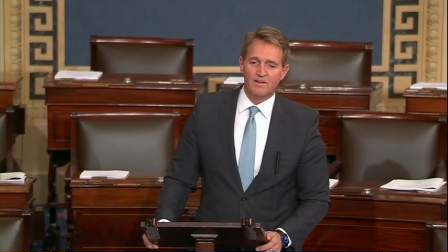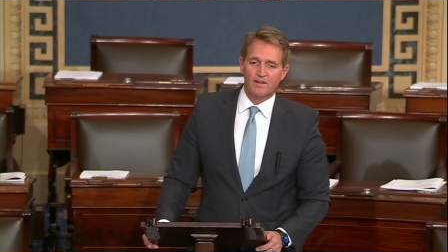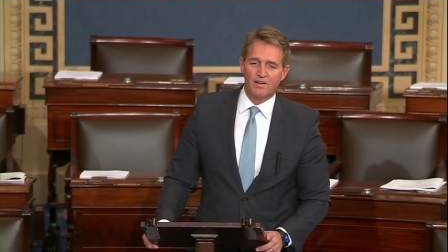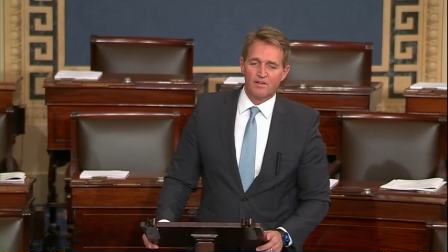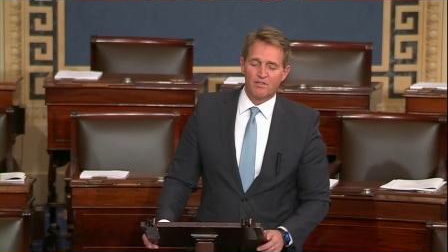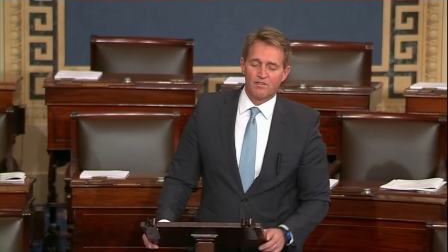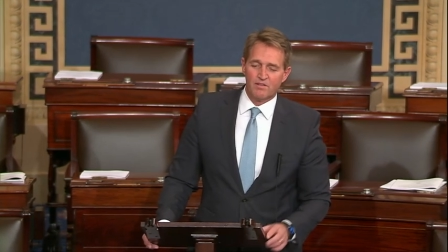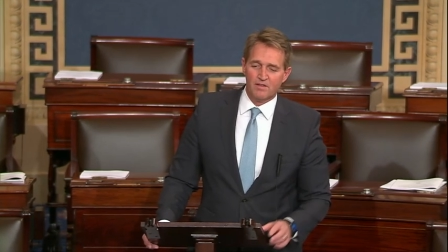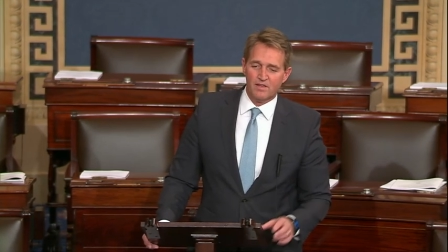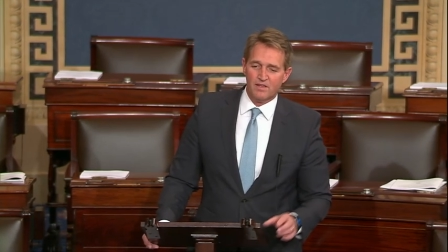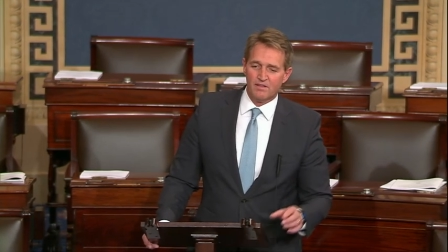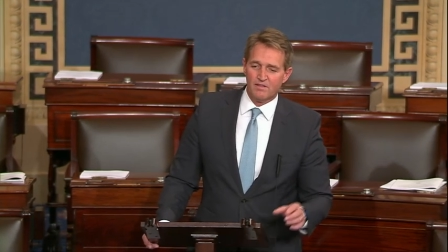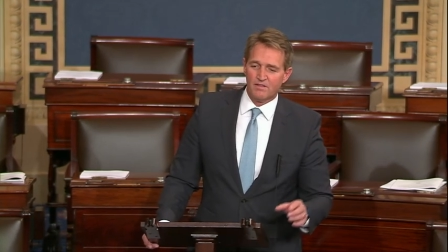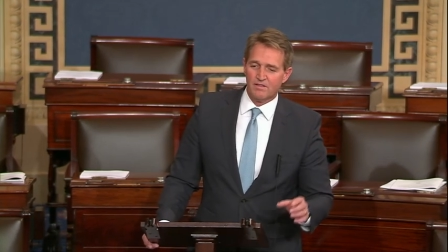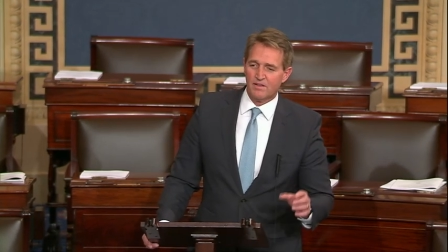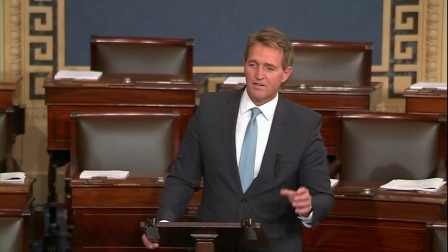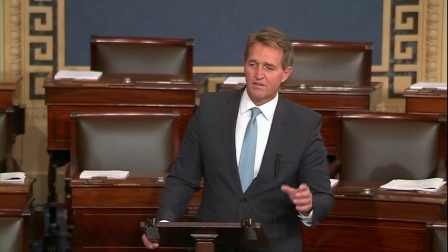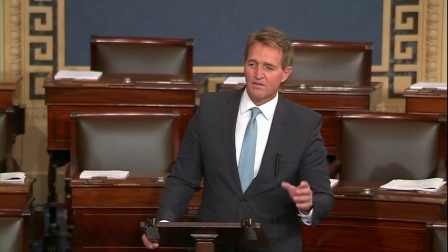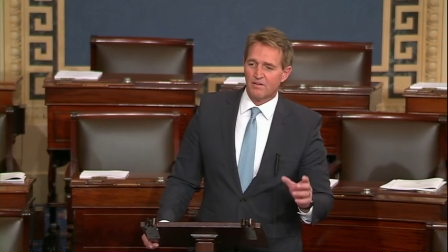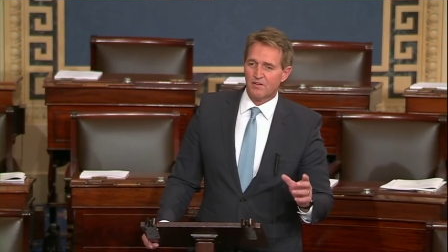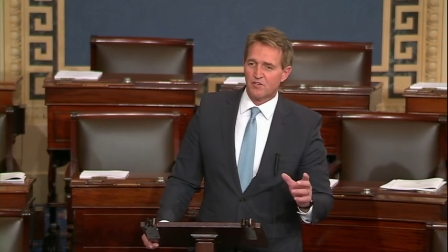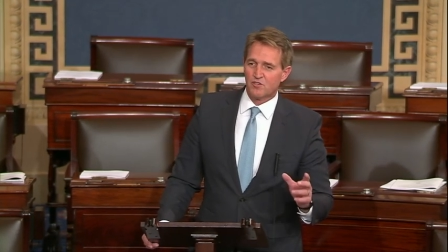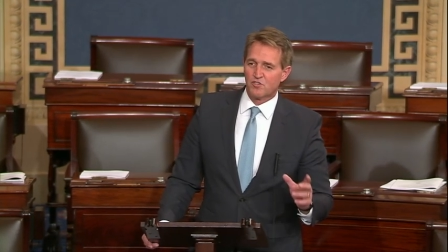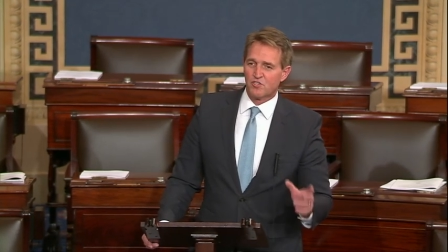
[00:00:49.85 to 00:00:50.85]
I think that
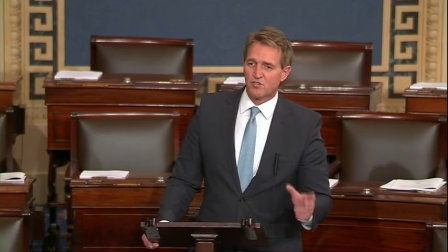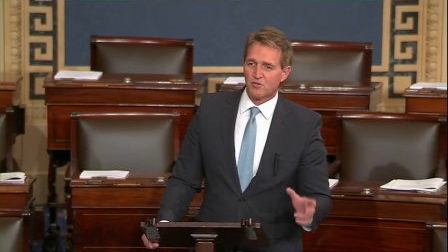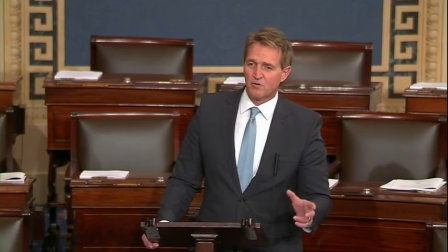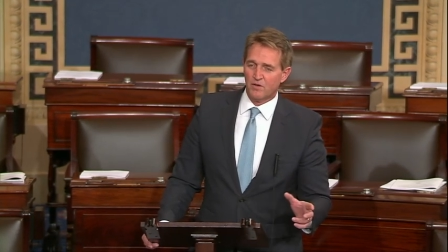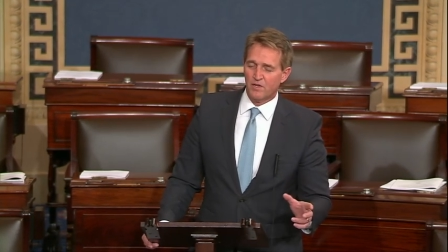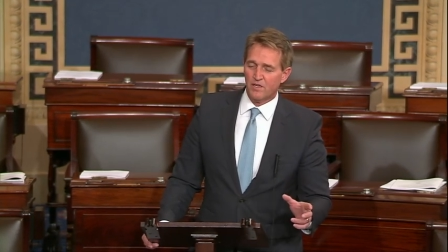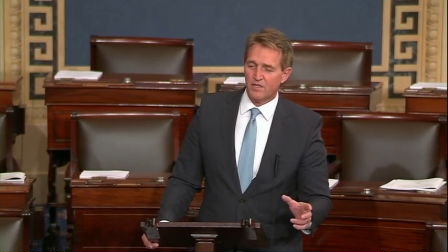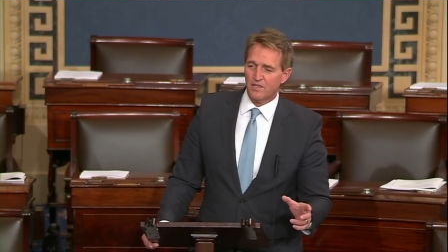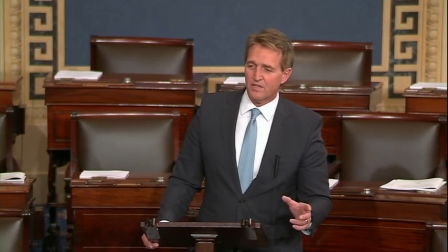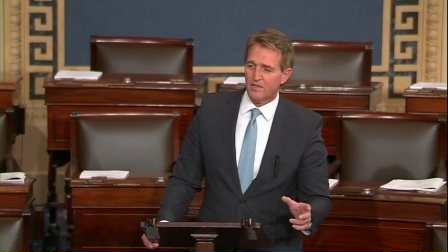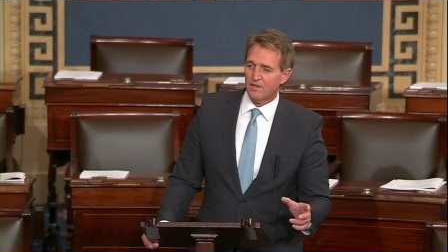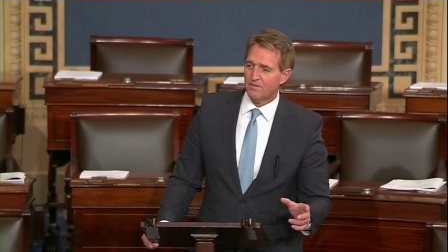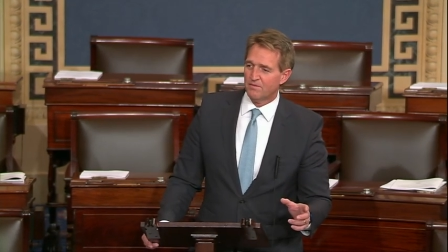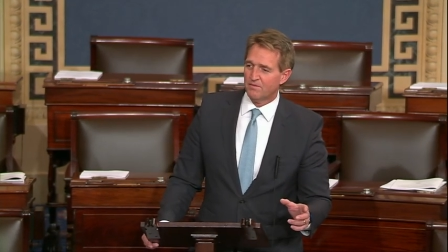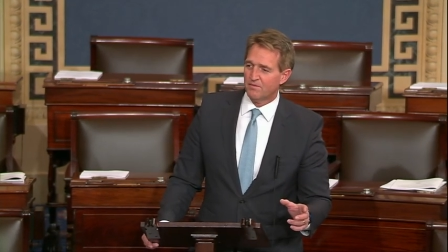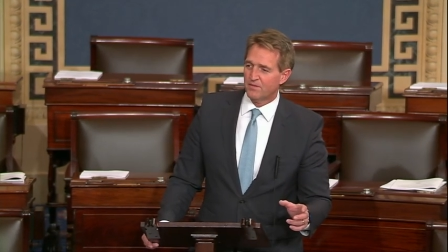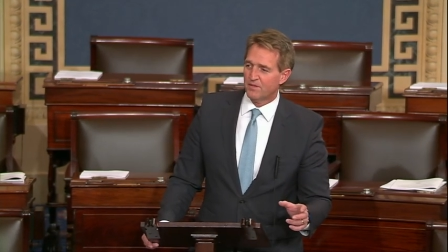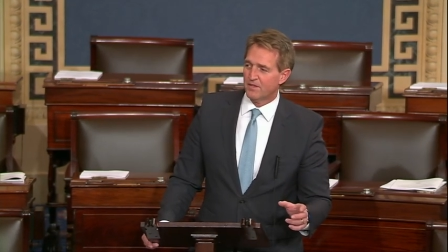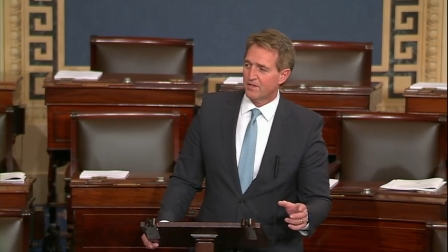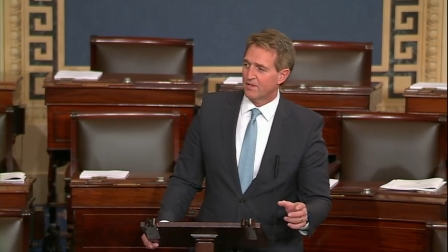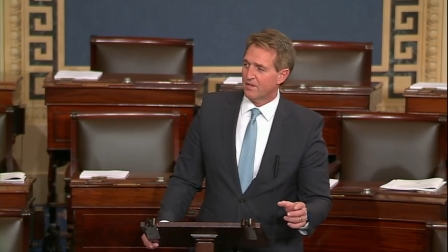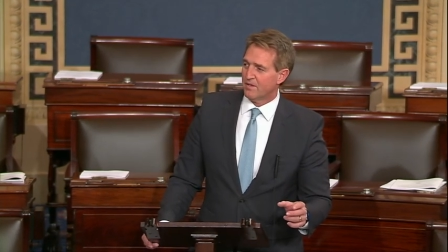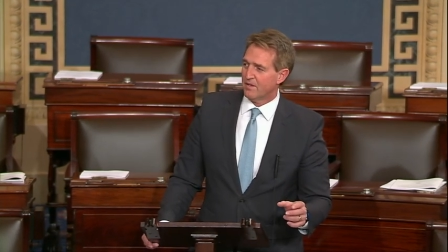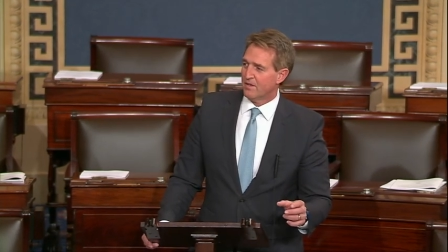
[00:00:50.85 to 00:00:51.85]
Australia
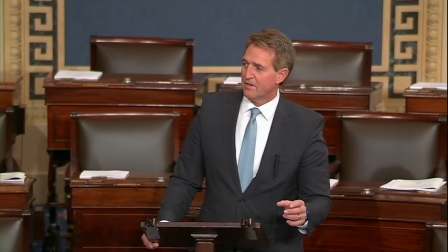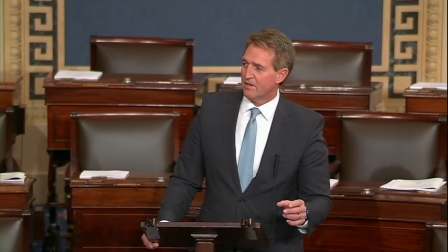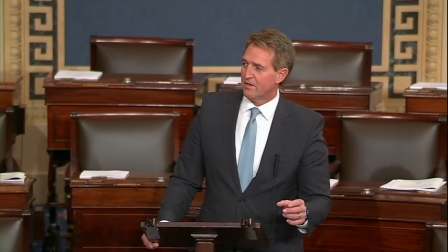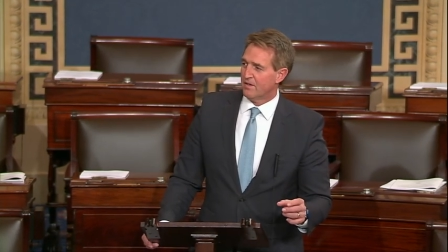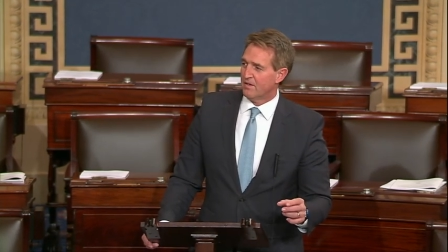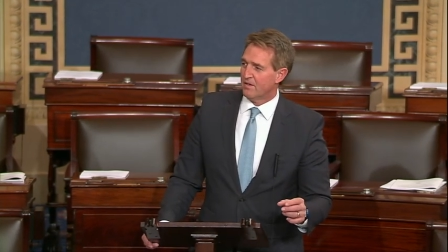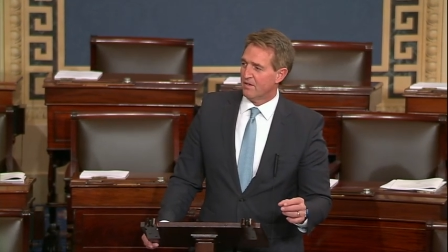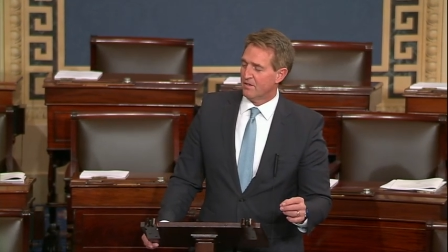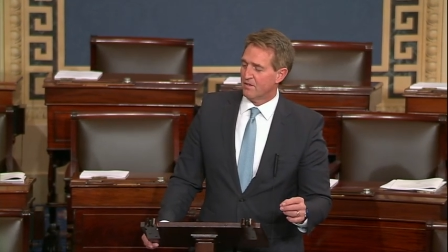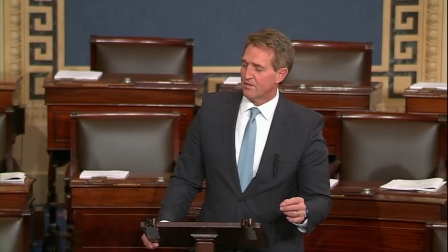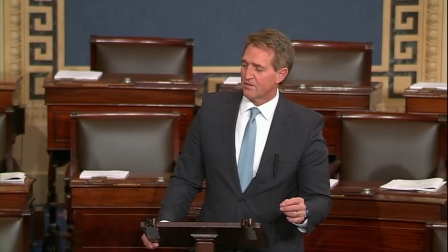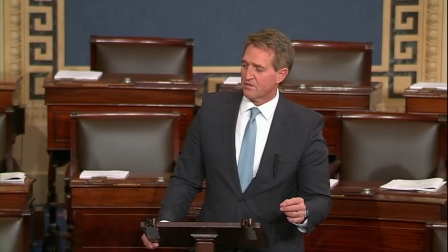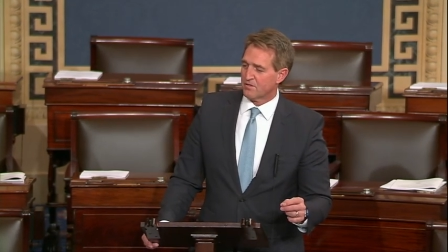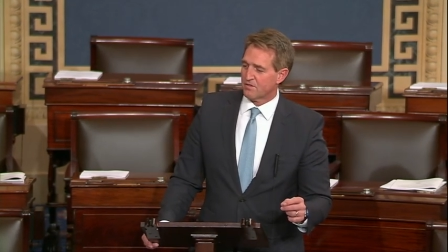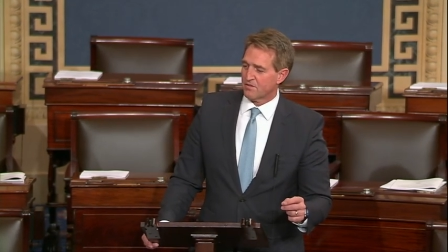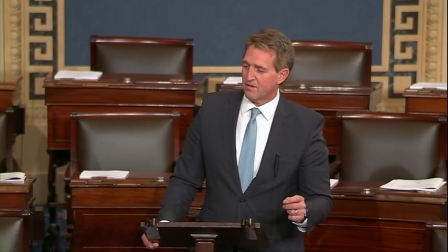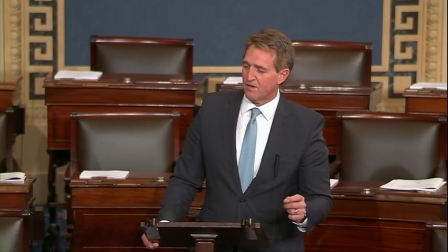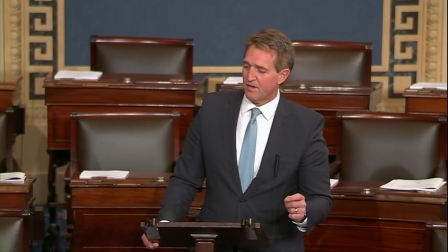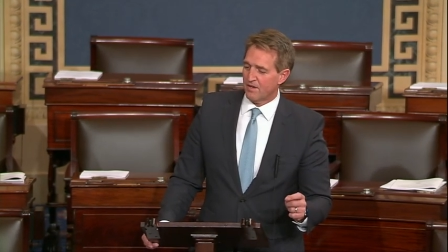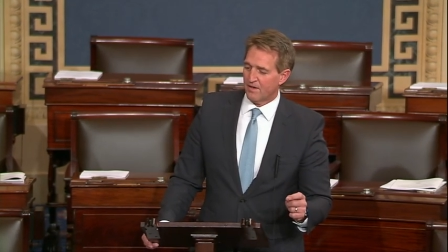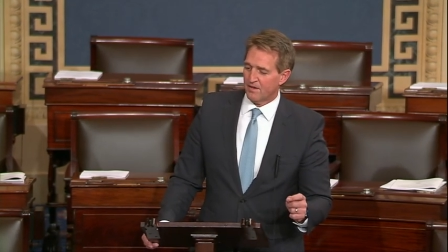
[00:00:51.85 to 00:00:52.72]
is